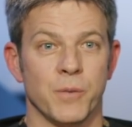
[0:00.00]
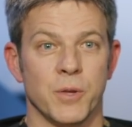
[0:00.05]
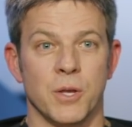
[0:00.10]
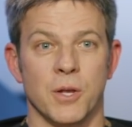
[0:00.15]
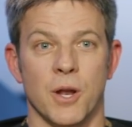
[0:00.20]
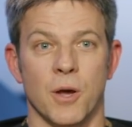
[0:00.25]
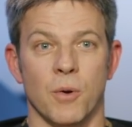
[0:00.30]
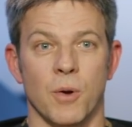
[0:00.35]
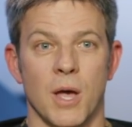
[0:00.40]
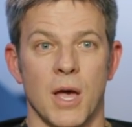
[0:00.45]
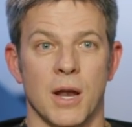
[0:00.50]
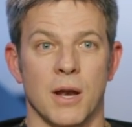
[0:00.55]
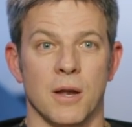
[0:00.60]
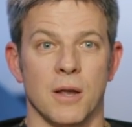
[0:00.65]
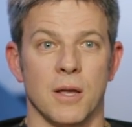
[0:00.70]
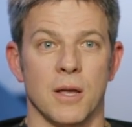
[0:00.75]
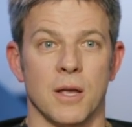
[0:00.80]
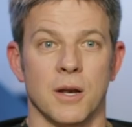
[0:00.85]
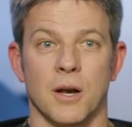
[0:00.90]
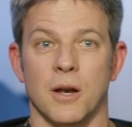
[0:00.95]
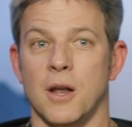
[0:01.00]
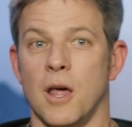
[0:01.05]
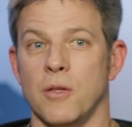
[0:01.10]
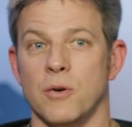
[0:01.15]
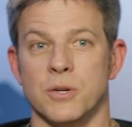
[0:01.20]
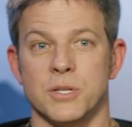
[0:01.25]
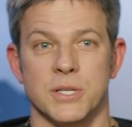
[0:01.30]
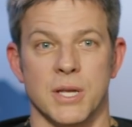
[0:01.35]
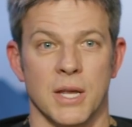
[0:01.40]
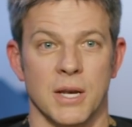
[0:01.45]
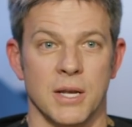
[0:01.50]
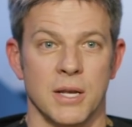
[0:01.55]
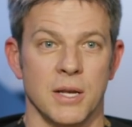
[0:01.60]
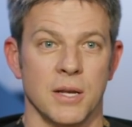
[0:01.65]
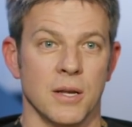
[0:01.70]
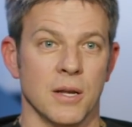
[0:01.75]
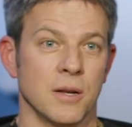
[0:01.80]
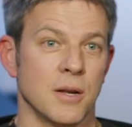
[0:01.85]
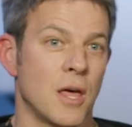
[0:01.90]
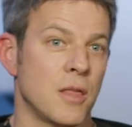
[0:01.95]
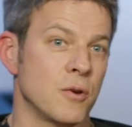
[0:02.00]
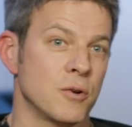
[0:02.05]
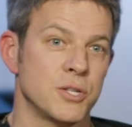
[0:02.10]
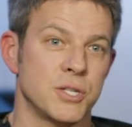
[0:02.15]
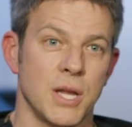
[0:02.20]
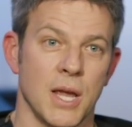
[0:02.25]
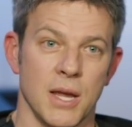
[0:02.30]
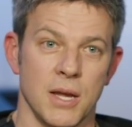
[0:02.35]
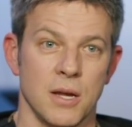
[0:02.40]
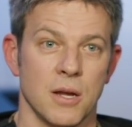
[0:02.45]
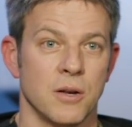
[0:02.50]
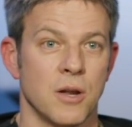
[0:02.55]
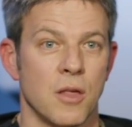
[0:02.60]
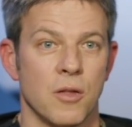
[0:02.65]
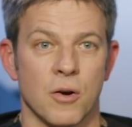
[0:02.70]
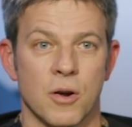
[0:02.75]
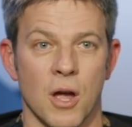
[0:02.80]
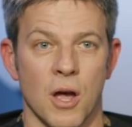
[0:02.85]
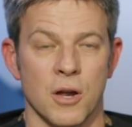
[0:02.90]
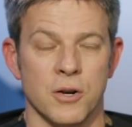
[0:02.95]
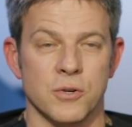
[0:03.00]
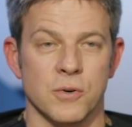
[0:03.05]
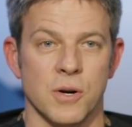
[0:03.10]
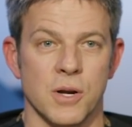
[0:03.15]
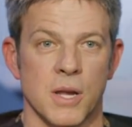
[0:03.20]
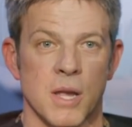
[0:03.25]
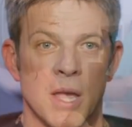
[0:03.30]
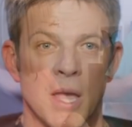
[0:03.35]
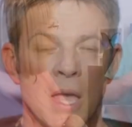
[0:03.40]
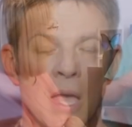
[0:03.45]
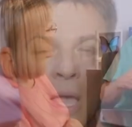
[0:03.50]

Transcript: you know, a, in another city, another state, another country